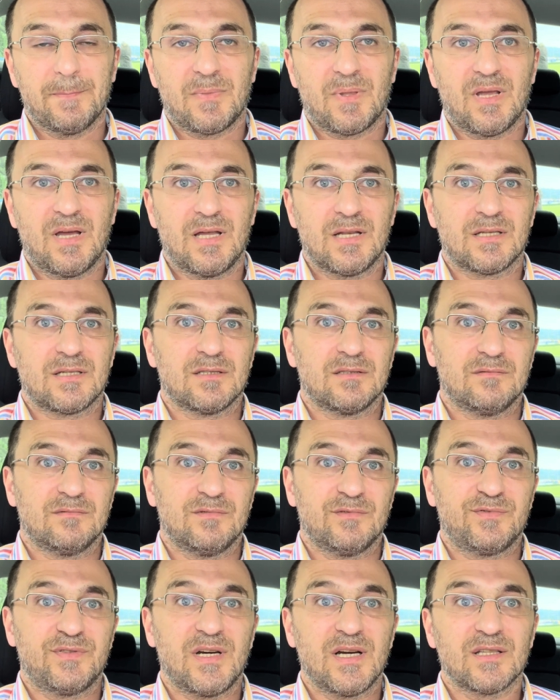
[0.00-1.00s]
and
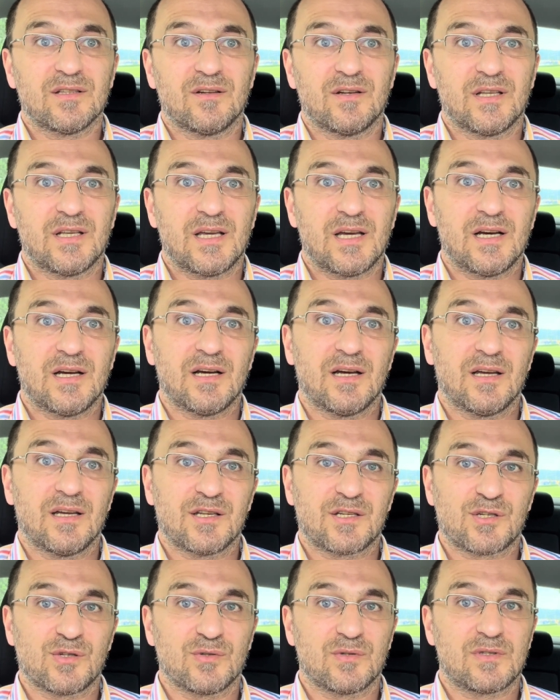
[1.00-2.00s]
finally, I
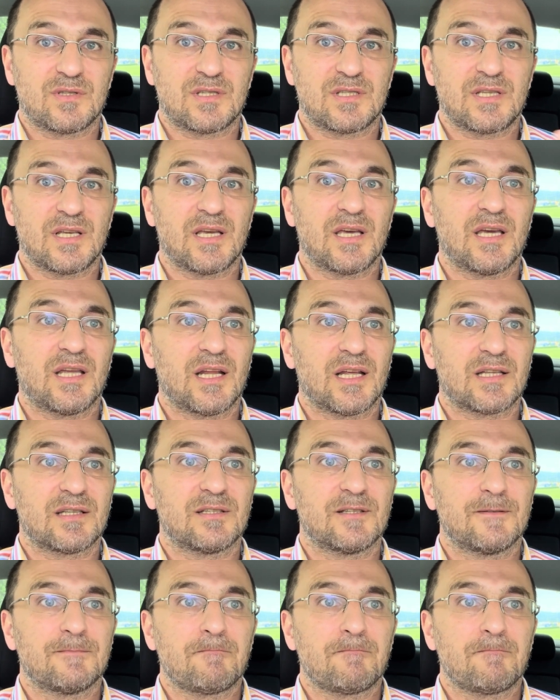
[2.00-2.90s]
should say that